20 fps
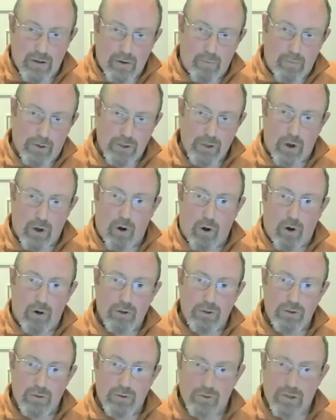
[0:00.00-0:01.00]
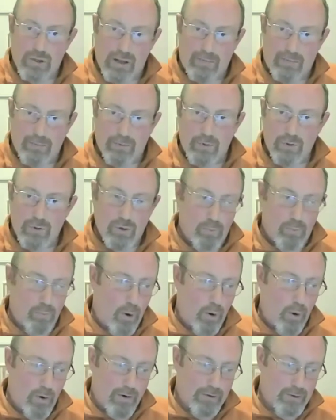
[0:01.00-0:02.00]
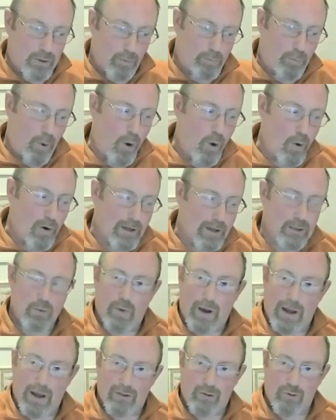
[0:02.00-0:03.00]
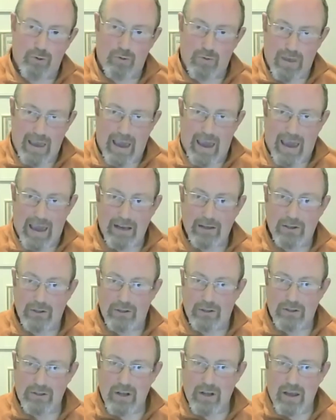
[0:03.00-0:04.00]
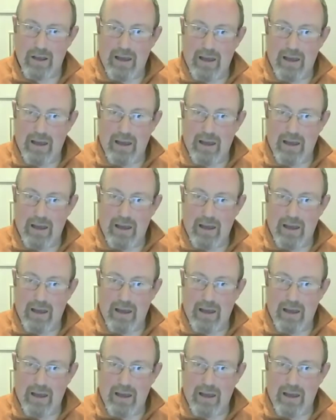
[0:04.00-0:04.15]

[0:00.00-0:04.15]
which also seemed to pull its way through the ages.